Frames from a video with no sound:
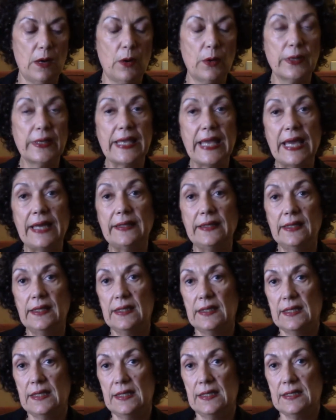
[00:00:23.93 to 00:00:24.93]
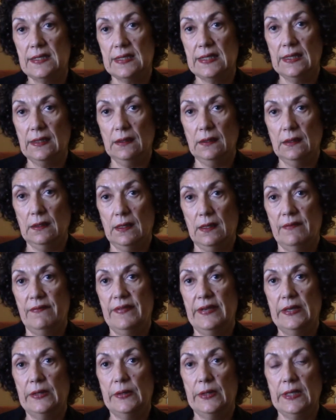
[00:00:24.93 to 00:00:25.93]
Organic is still a
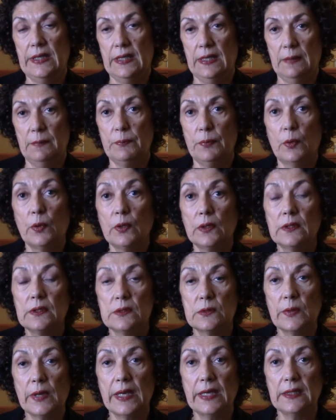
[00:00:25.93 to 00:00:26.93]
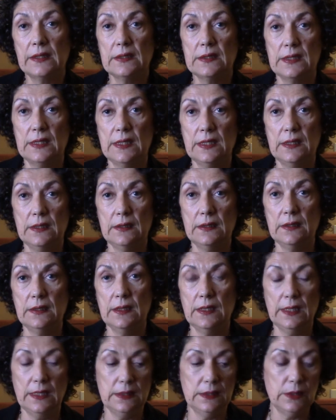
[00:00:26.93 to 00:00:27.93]
very important trend
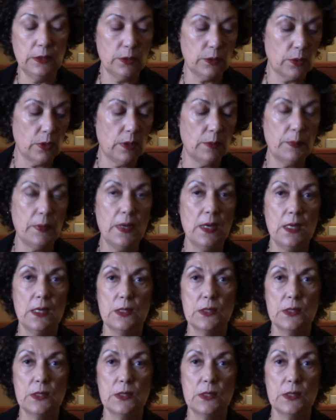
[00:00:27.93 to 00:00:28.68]
in Europe,